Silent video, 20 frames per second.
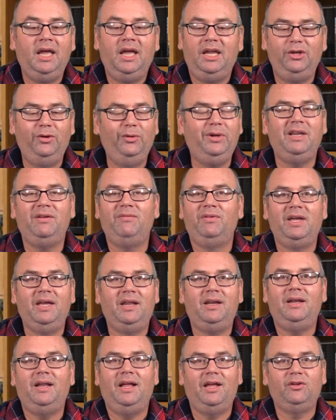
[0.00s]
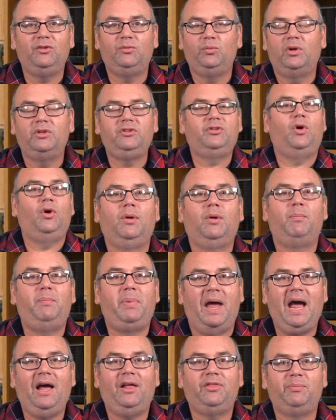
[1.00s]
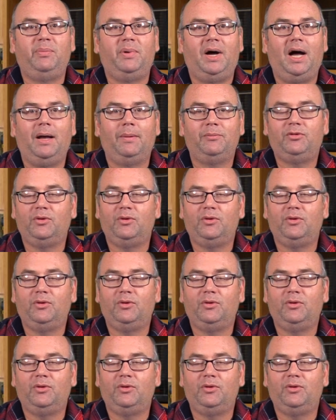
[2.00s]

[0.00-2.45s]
You can even get it as what's bath bomb.